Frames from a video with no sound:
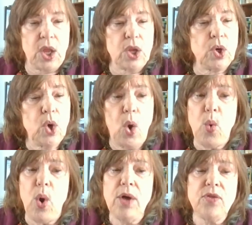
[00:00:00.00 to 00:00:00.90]

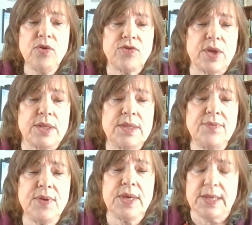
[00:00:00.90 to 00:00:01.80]
no other
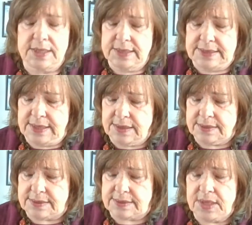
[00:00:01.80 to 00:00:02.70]
significant
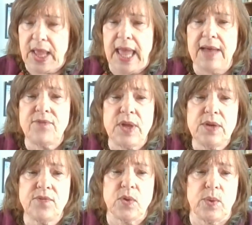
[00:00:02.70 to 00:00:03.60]
adults have
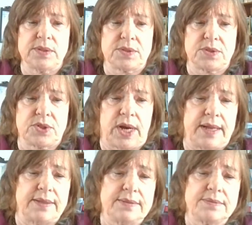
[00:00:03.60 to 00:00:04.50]
influenced the
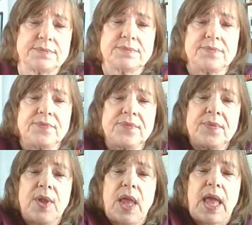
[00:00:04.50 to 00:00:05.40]
child,
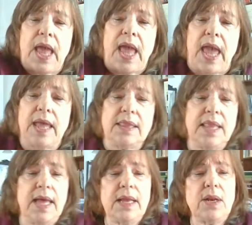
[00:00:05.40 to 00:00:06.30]
and
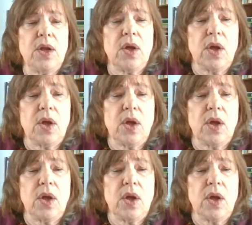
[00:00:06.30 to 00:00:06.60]
that